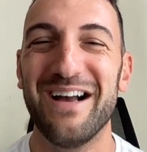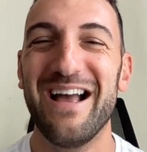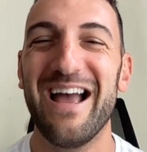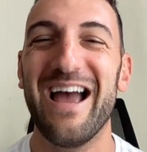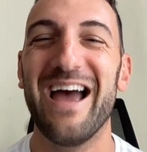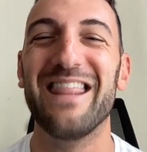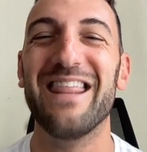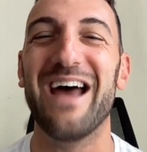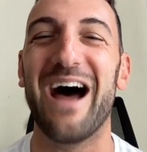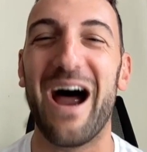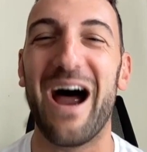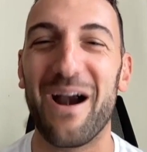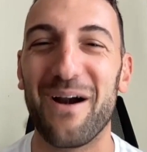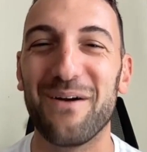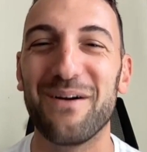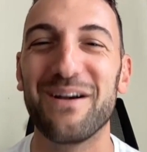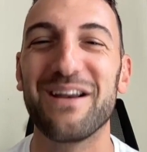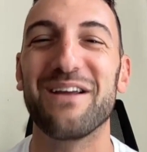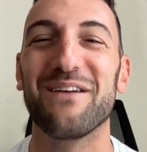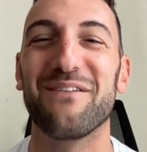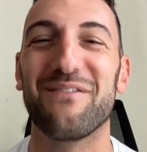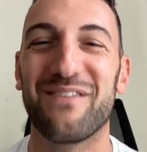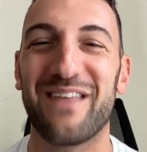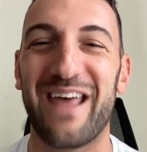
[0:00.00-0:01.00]
And the
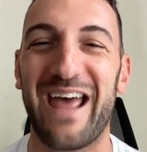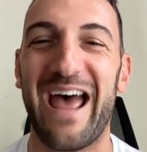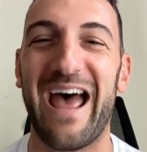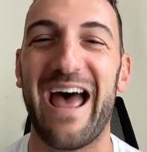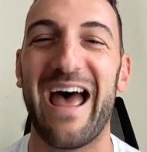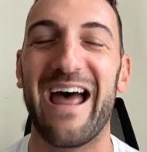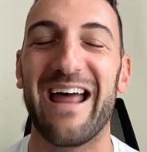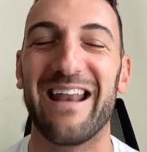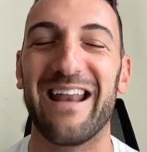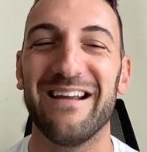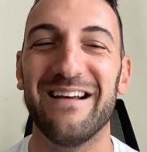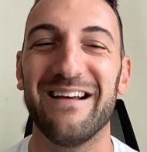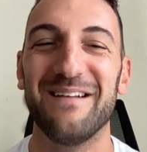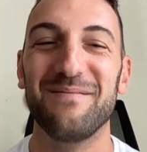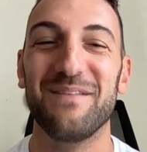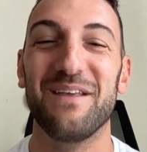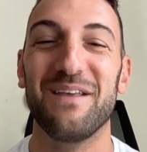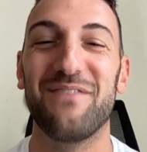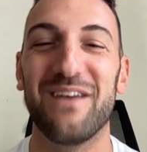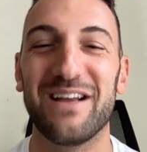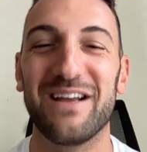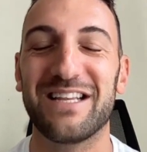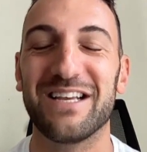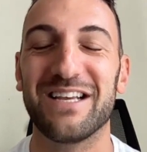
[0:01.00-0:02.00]
irony of that, if
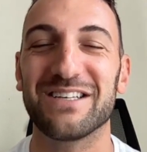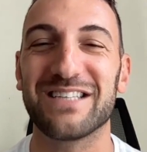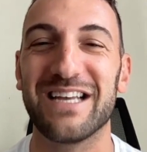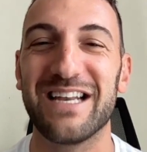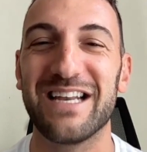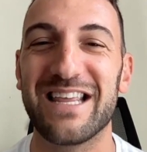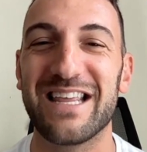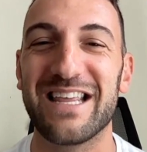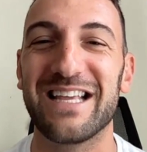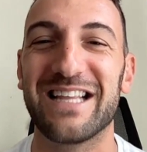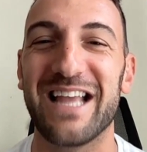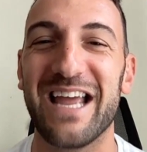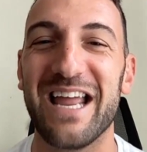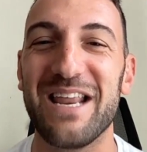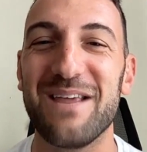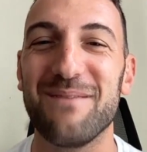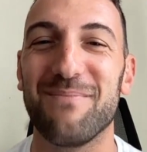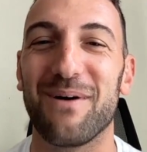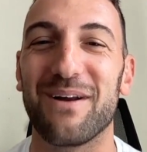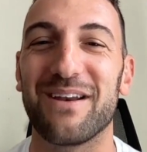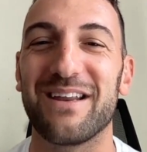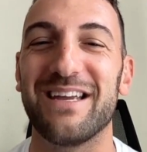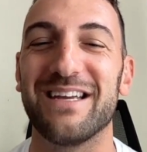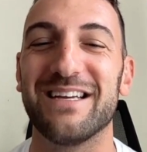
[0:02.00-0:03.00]
that tells anything to
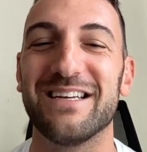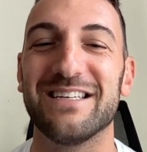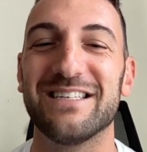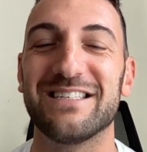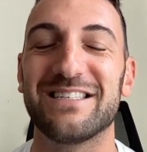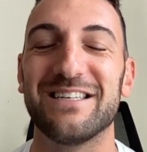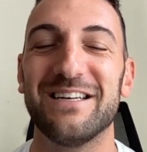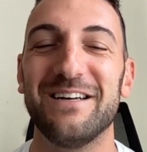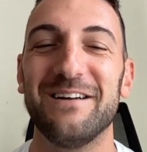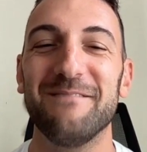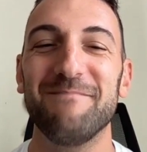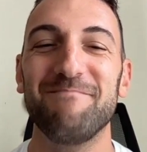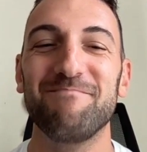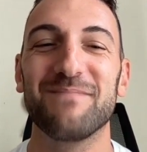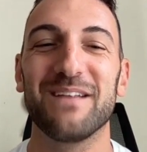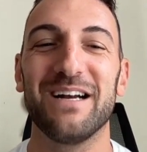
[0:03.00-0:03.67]
anybody, is